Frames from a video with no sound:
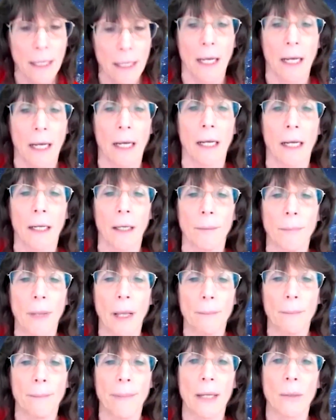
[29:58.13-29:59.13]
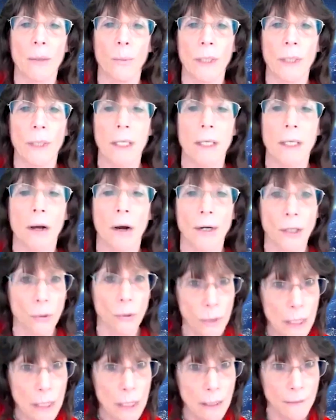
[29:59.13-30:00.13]
but we are
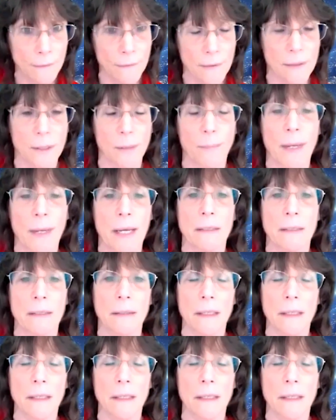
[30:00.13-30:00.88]
unique in this space